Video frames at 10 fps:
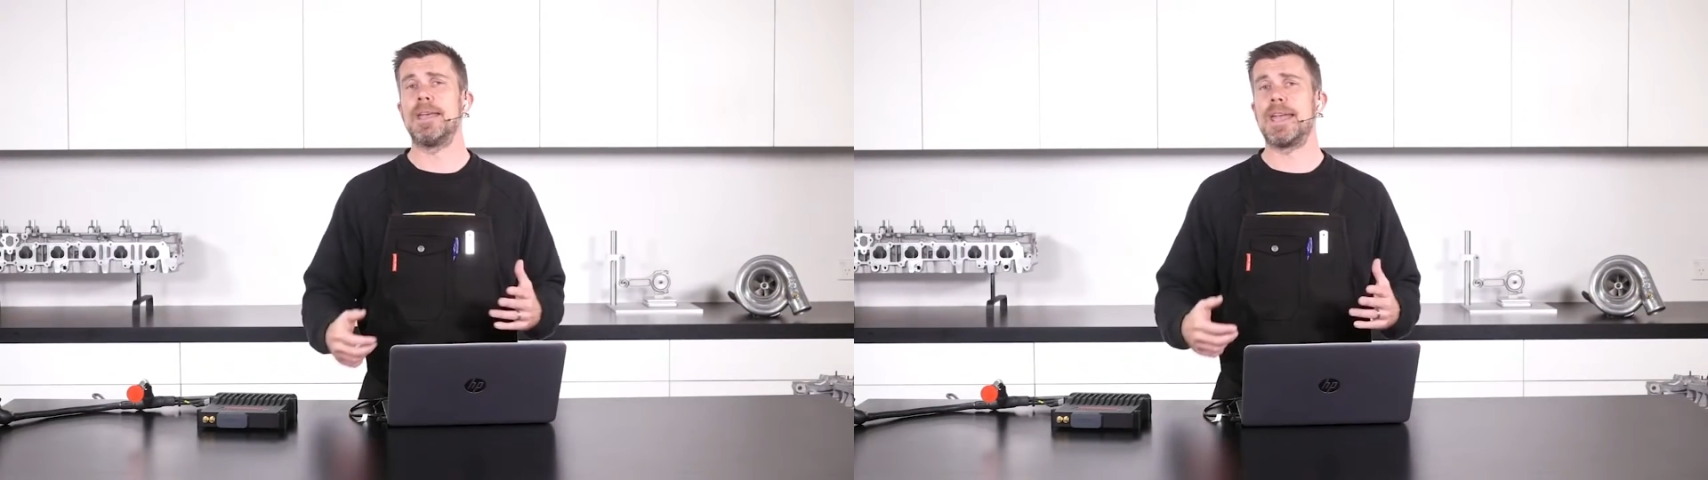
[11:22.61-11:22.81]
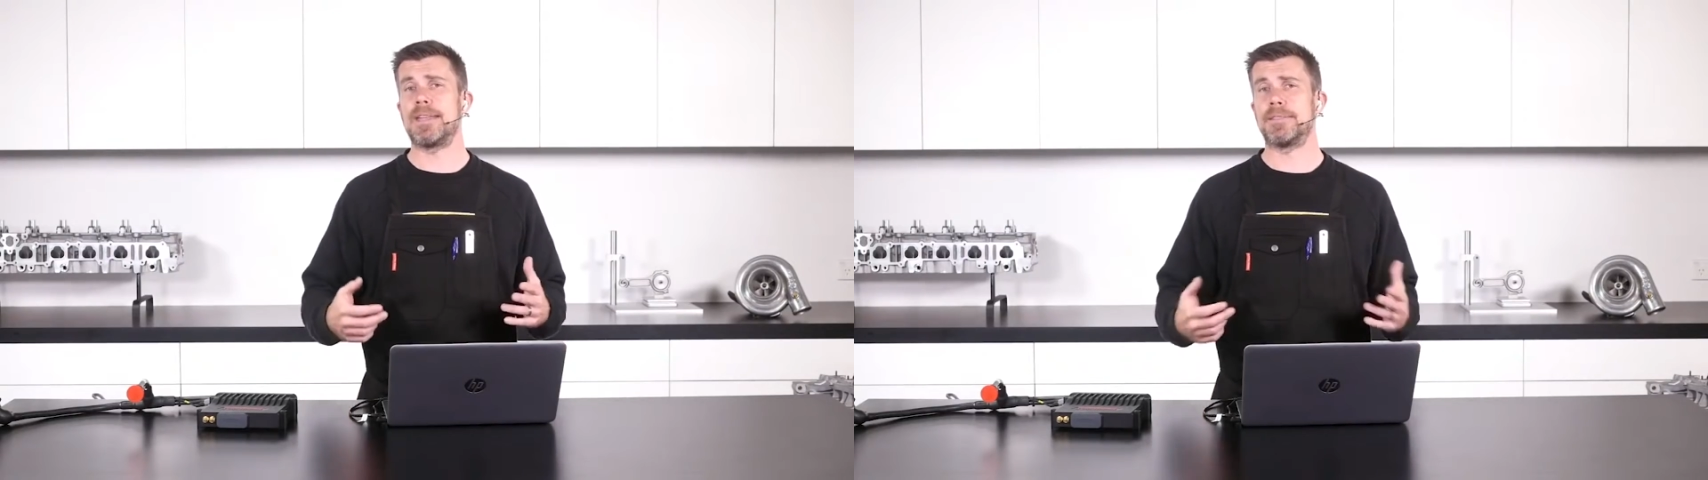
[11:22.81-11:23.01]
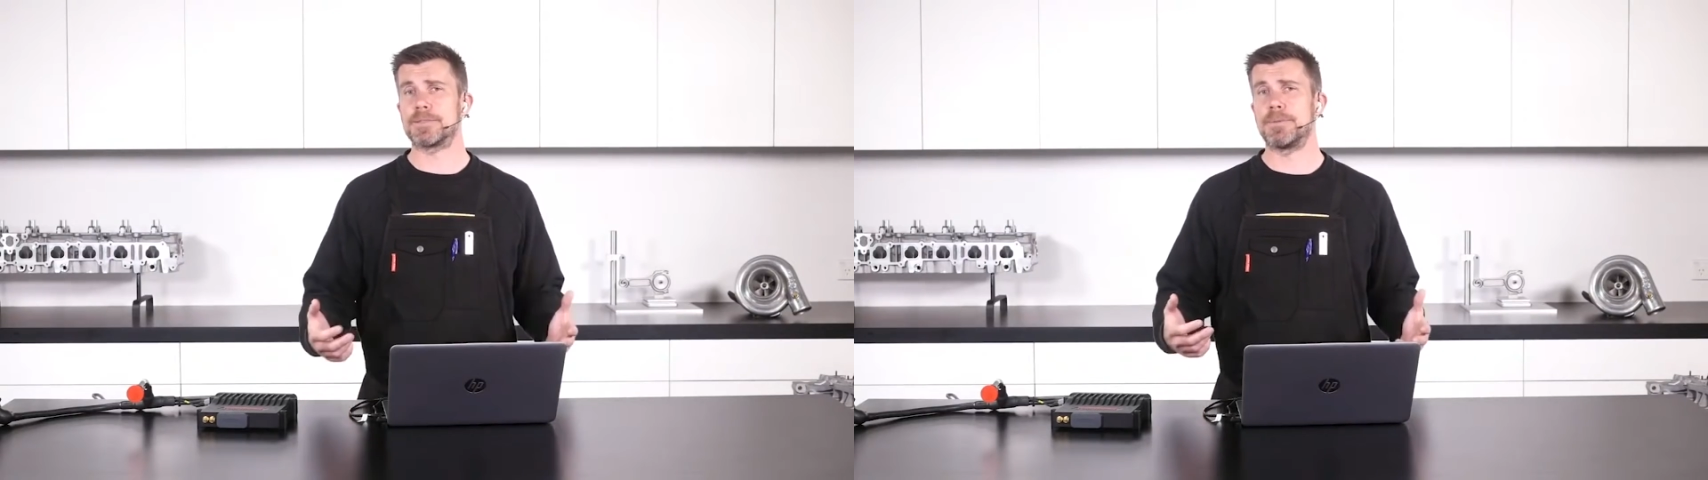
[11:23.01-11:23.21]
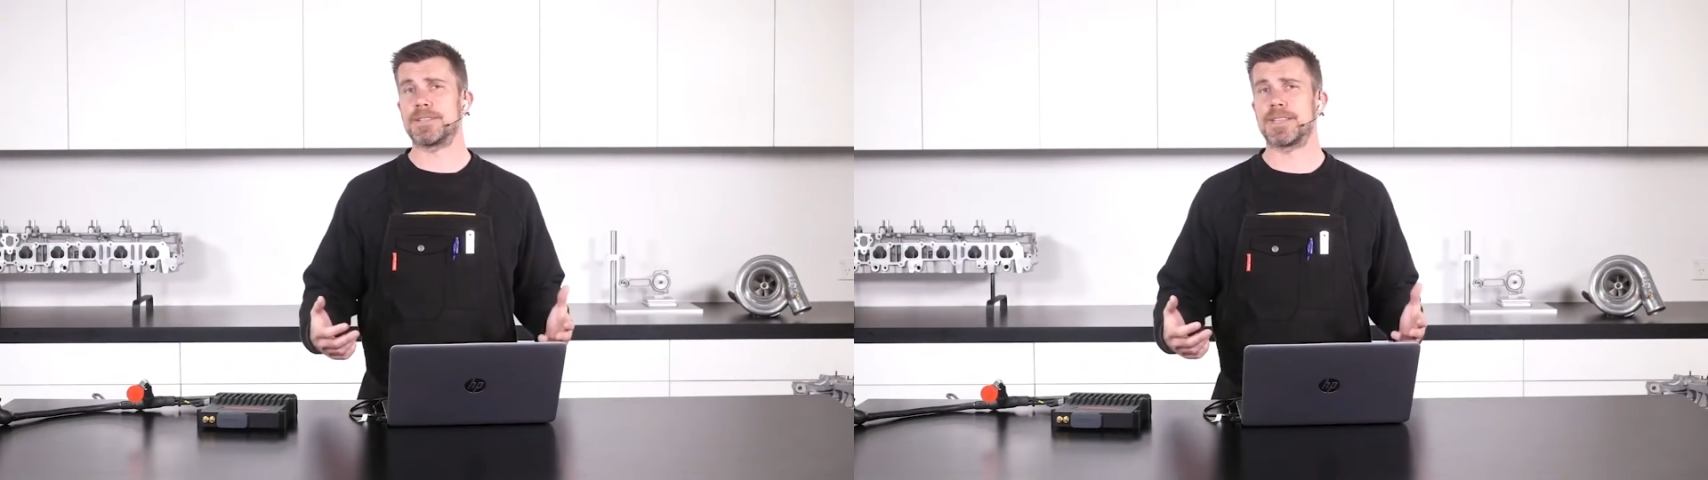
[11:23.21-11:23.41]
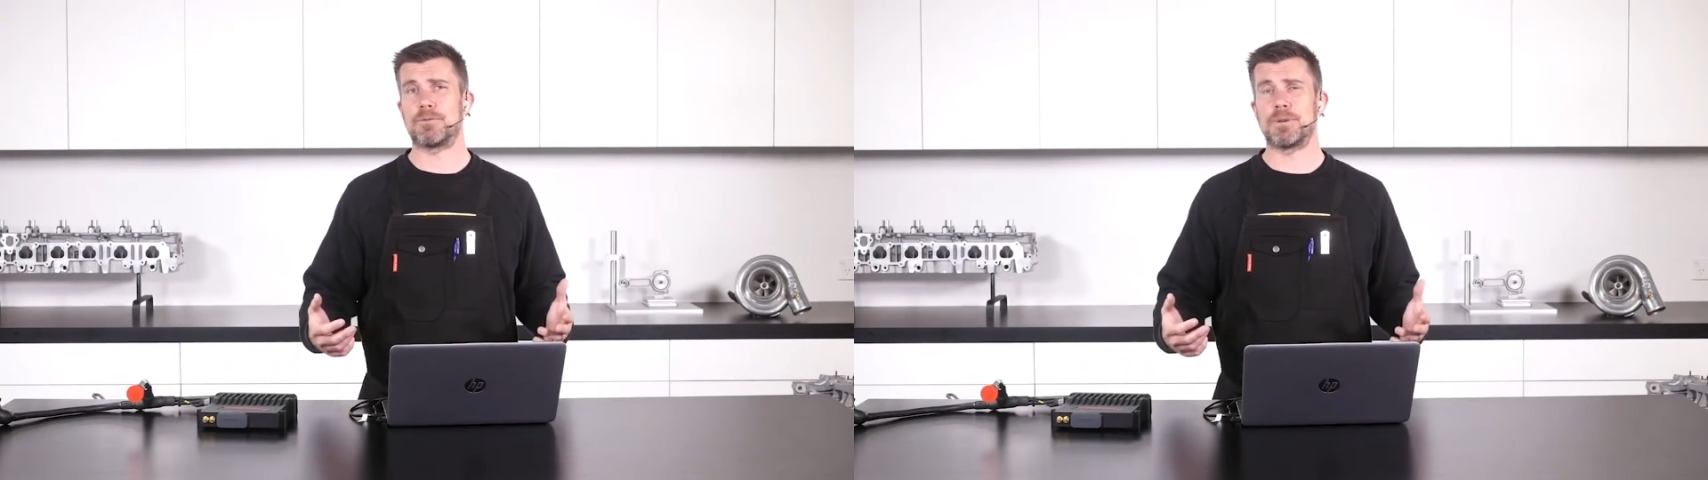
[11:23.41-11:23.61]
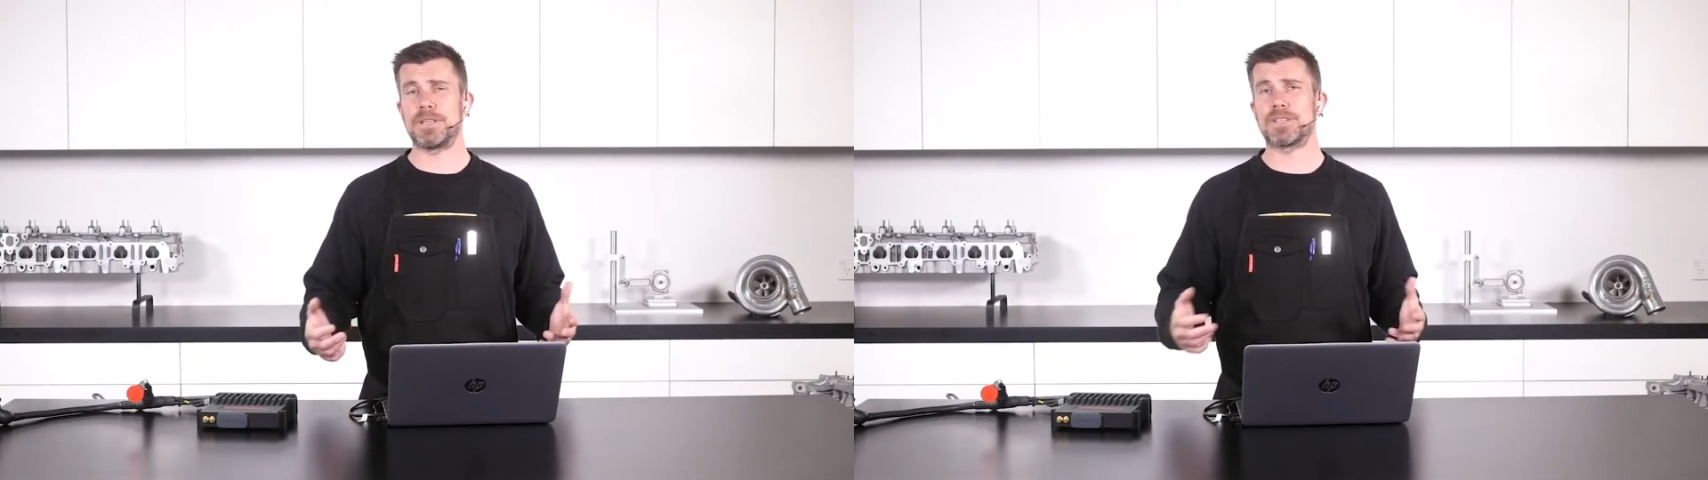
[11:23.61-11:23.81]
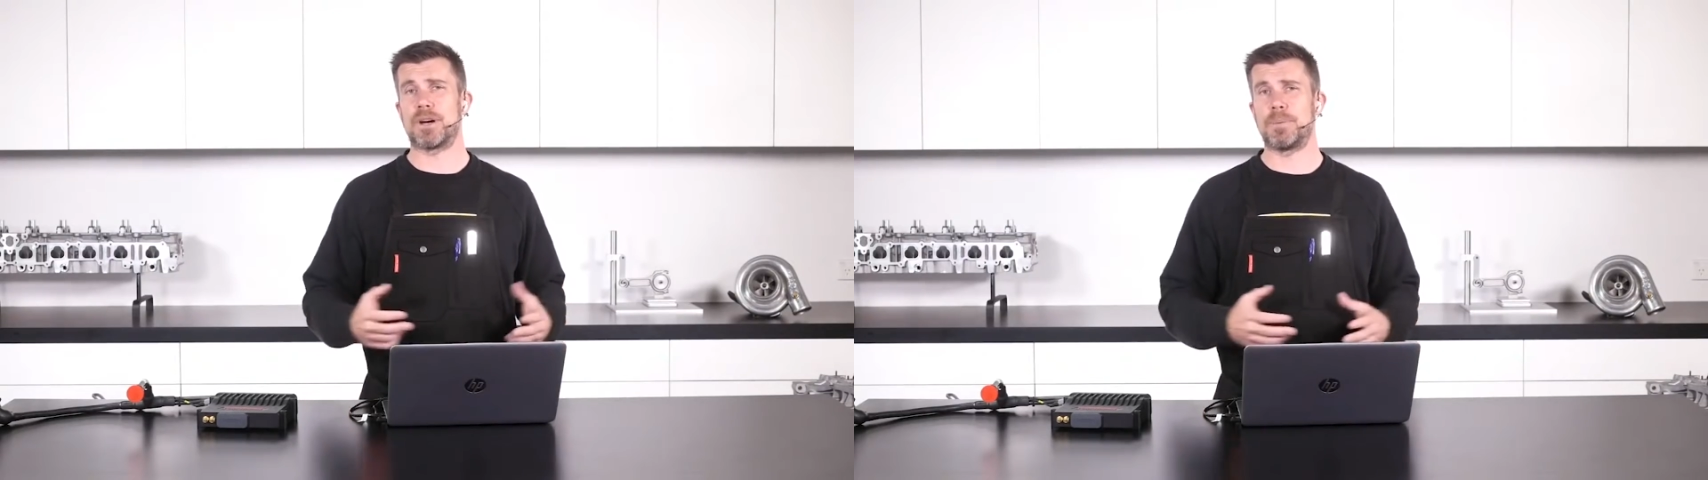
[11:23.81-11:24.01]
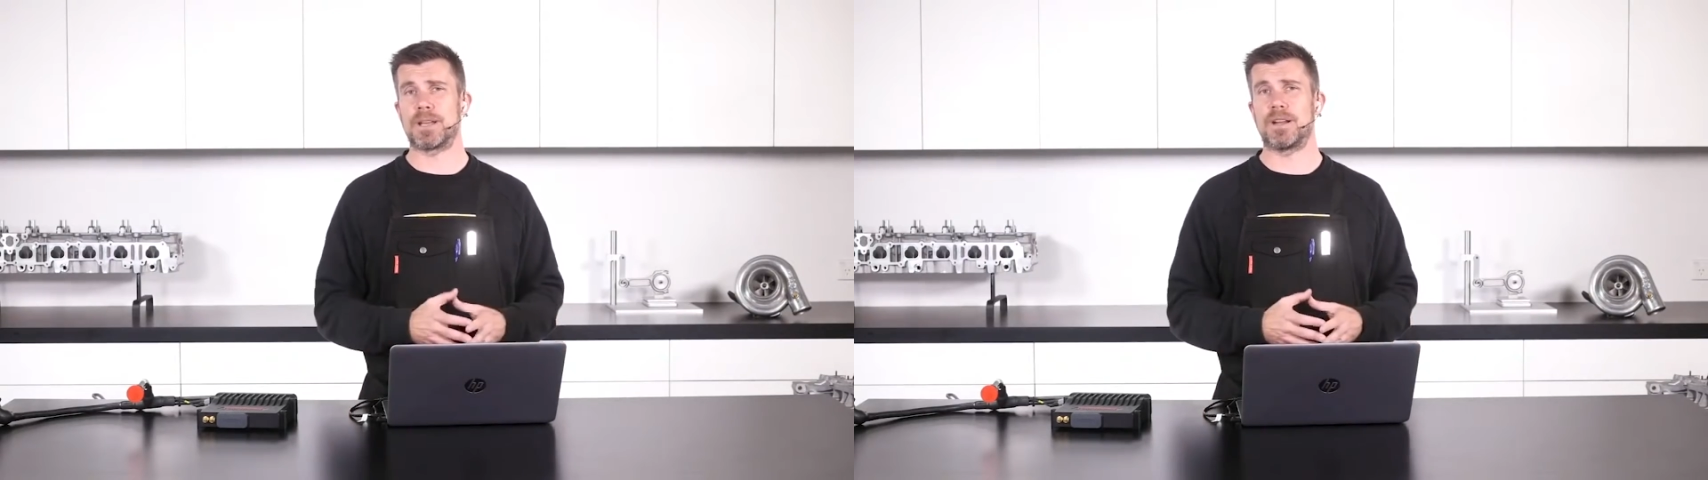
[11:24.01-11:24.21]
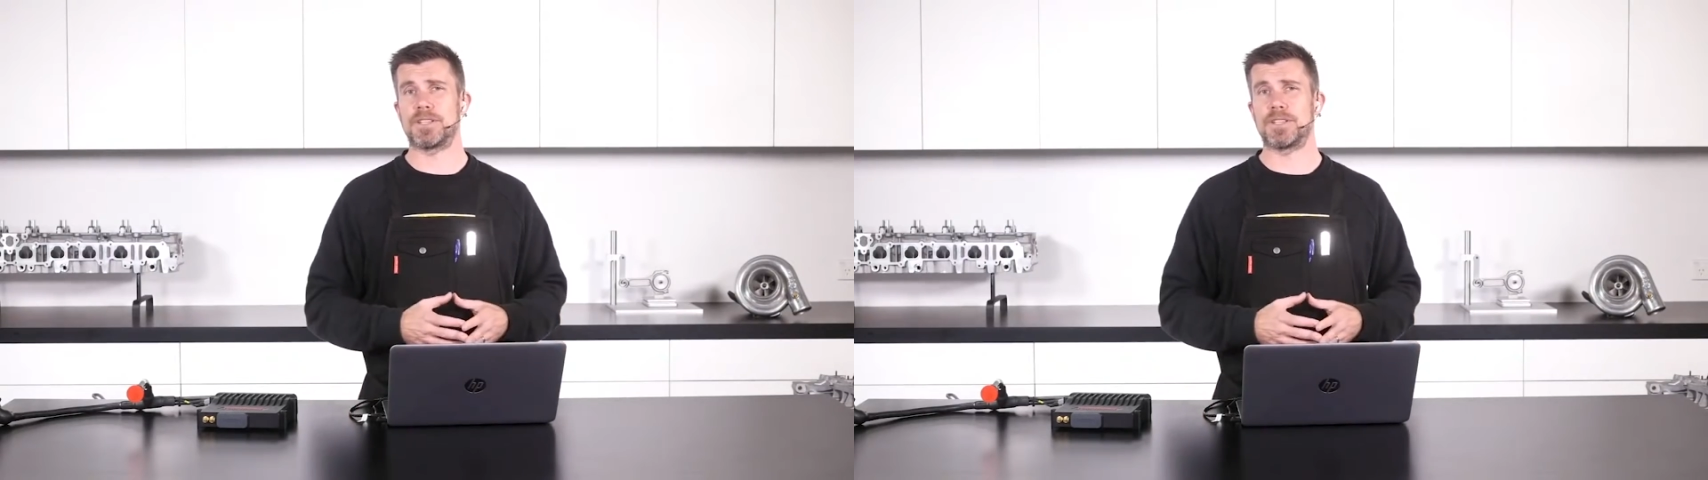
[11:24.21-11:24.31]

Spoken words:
and this means that we'd be stopping an